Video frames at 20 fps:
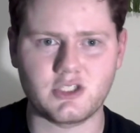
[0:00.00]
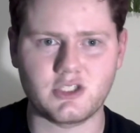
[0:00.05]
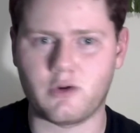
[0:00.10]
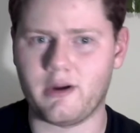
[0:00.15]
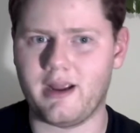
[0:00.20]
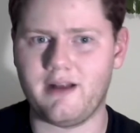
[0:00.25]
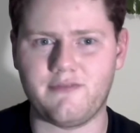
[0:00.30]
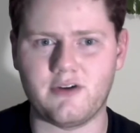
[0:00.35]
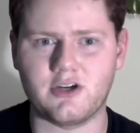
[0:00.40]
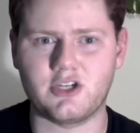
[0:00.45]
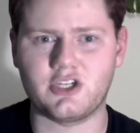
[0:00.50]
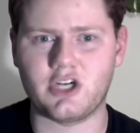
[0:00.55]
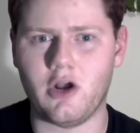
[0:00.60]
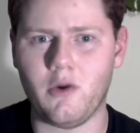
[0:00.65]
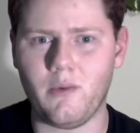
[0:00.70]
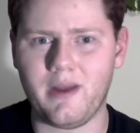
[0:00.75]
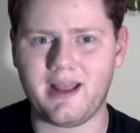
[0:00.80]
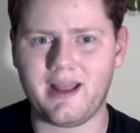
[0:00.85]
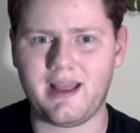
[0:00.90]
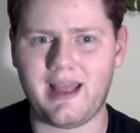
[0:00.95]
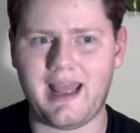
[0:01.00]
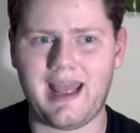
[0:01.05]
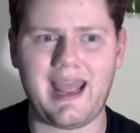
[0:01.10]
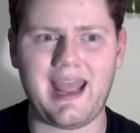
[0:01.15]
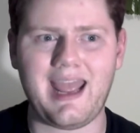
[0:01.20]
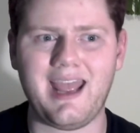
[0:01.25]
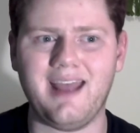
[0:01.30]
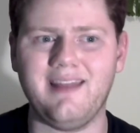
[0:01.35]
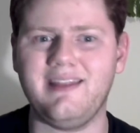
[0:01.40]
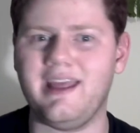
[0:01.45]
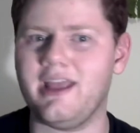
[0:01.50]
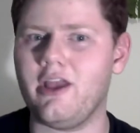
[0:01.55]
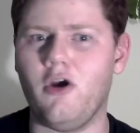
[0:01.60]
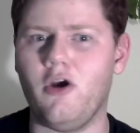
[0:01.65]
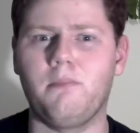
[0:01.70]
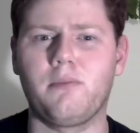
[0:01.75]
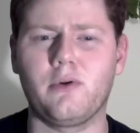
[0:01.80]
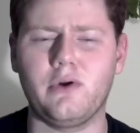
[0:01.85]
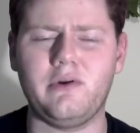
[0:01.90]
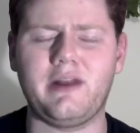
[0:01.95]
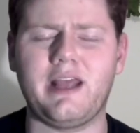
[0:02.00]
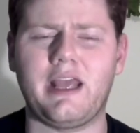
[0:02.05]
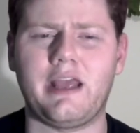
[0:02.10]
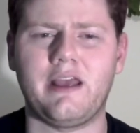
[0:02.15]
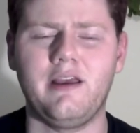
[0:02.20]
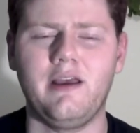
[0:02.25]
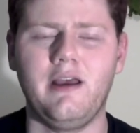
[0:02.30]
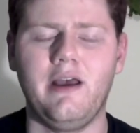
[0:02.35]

great for showing, and they go broody.